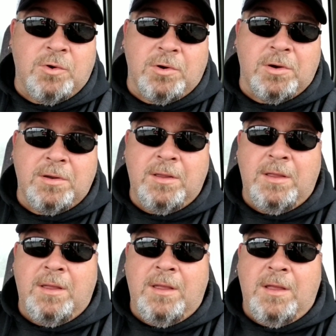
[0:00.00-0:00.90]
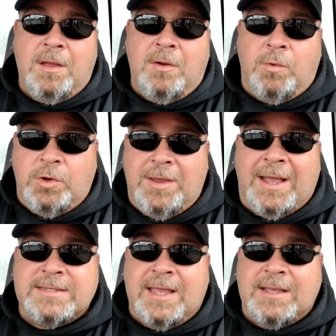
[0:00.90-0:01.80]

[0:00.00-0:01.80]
were when you guys